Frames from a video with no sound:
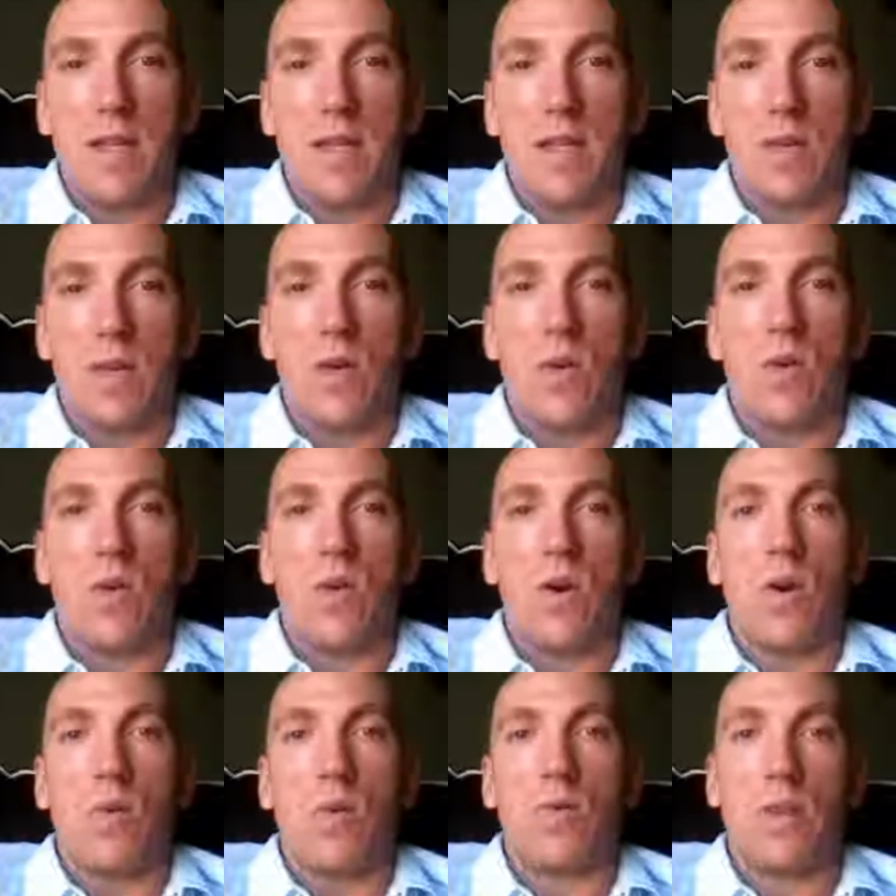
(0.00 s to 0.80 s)

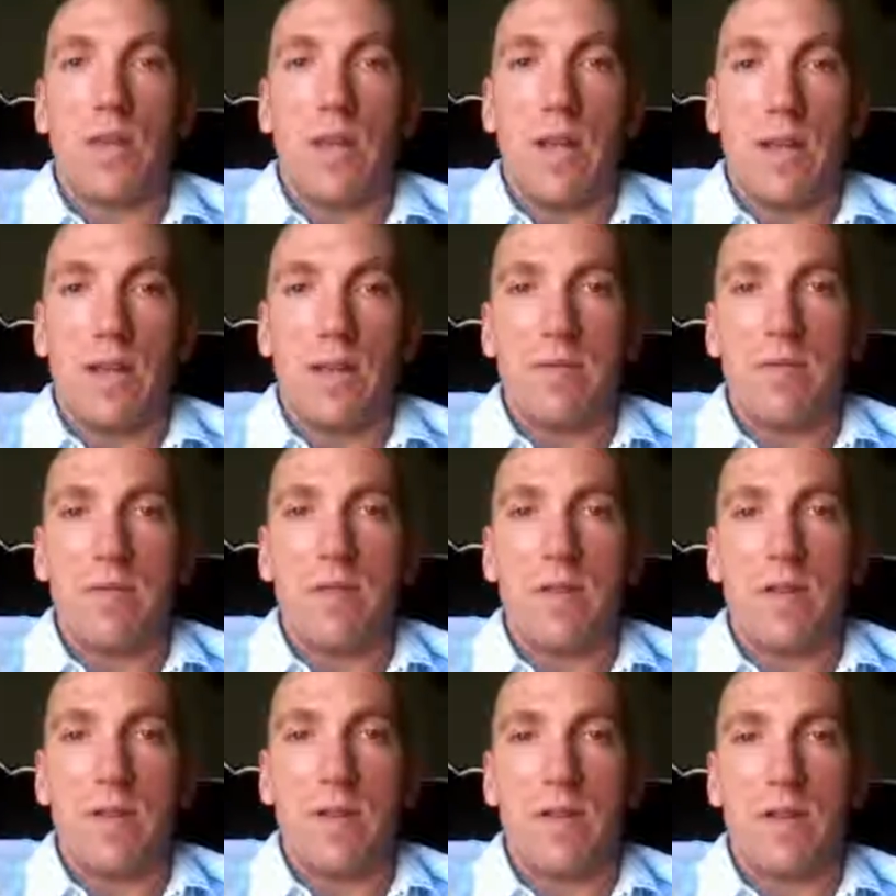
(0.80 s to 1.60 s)
So hopefully that
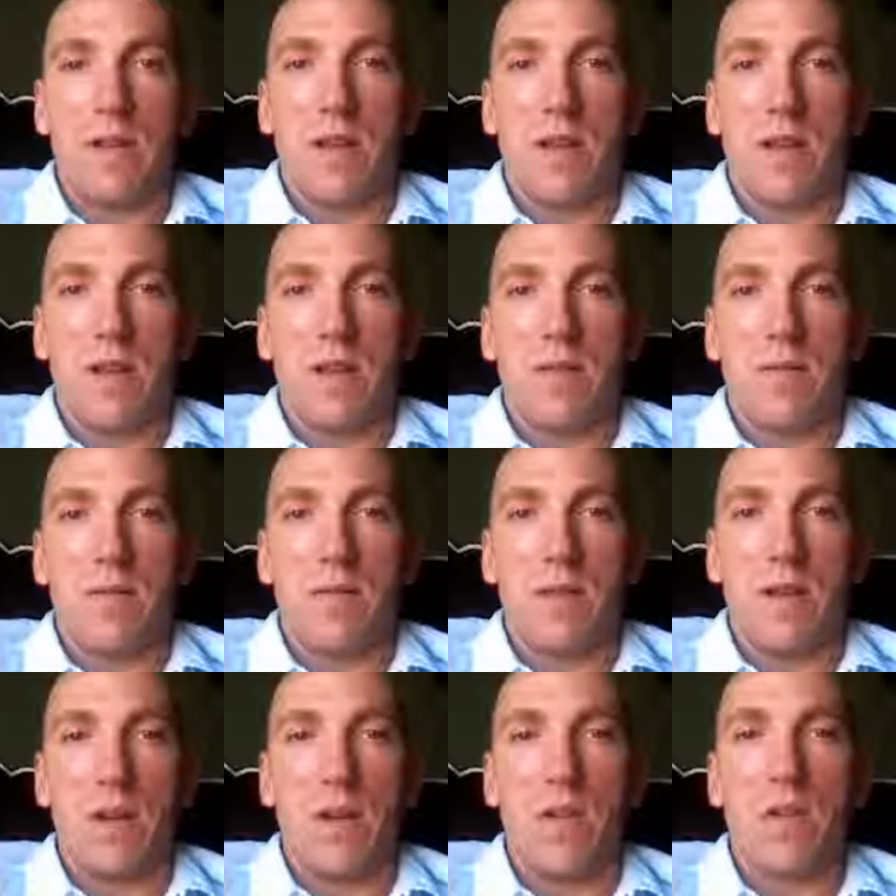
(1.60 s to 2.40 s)
is
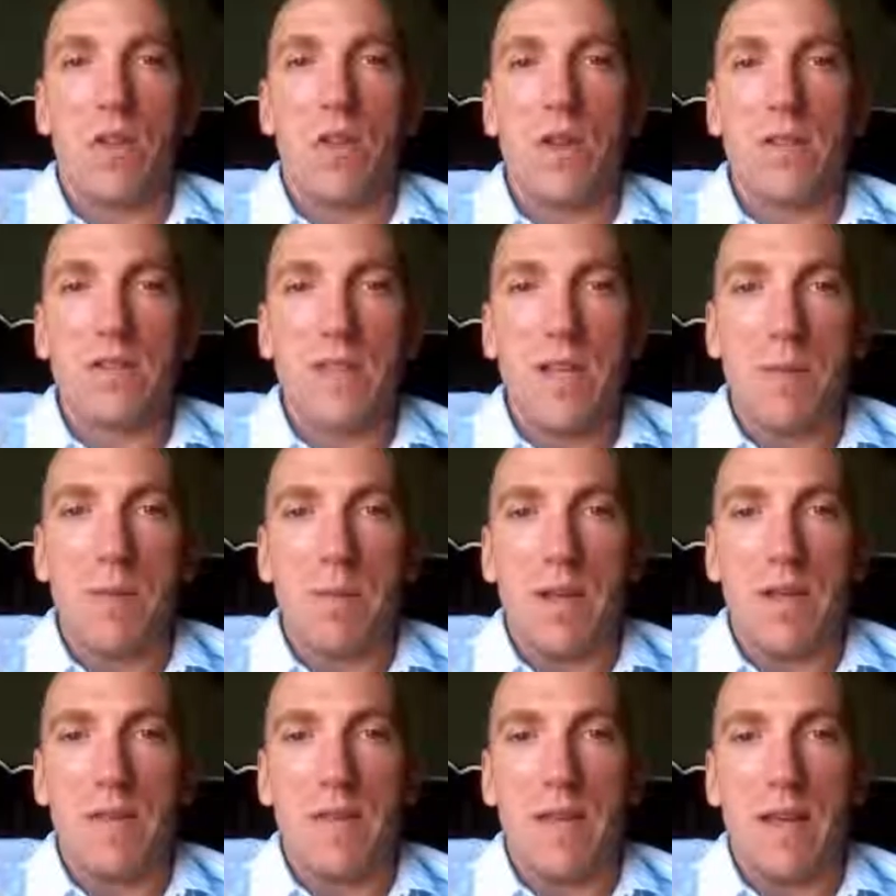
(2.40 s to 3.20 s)
another little
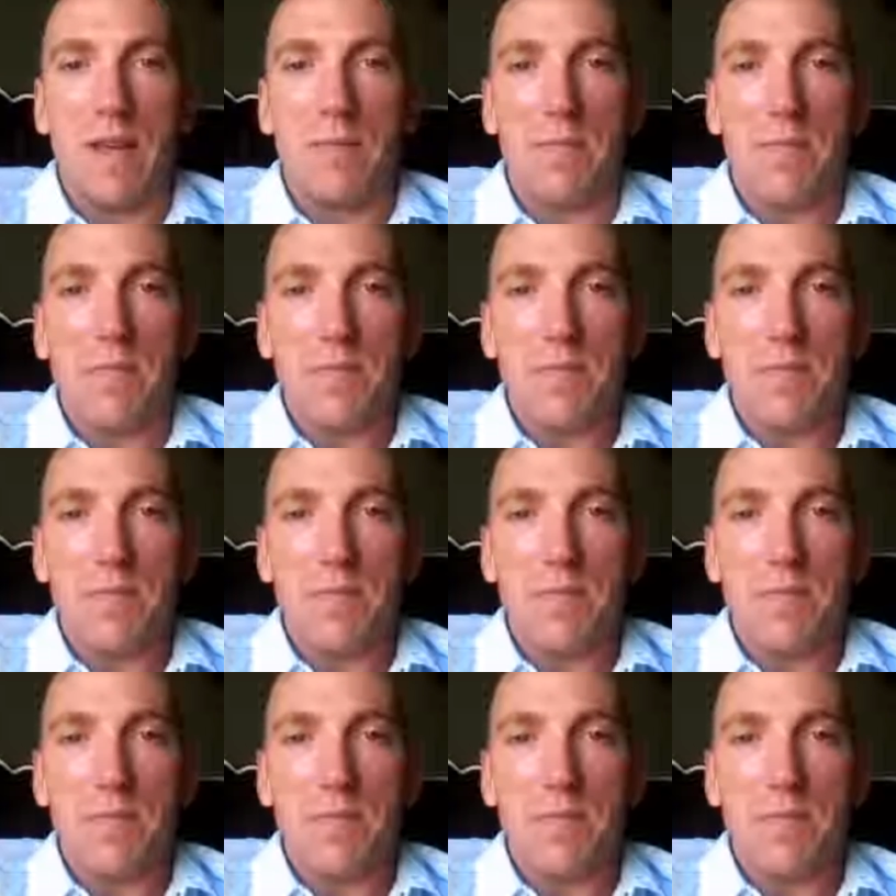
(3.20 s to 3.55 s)
tidbit that